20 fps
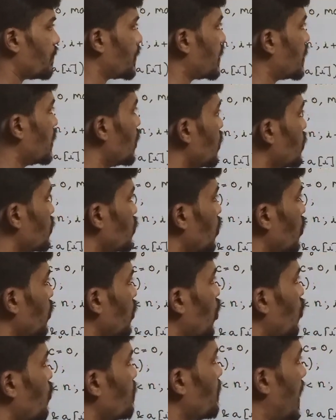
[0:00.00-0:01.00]
of i.
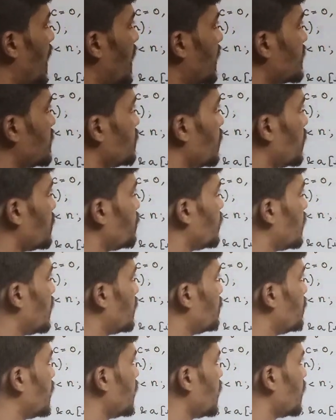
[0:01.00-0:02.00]
So now maximum
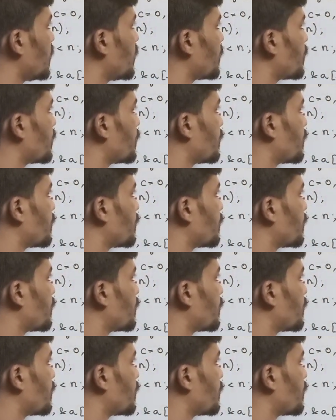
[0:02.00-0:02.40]
will be